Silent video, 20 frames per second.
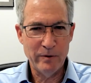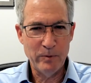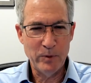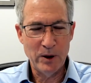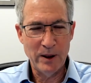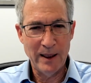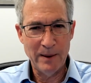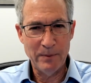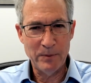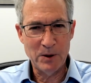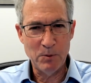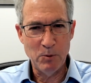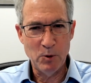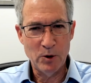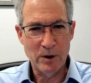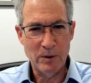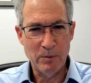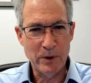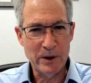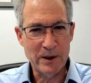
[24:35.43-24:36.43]
perhaps
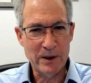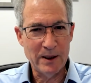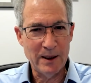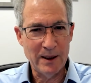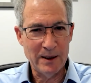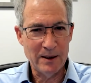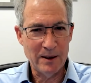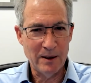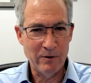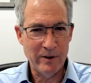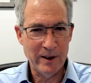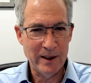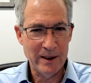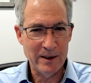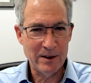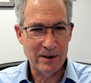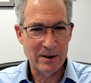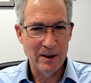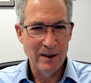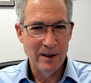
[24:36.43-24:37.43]
more precise
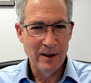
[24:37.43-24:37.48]
advice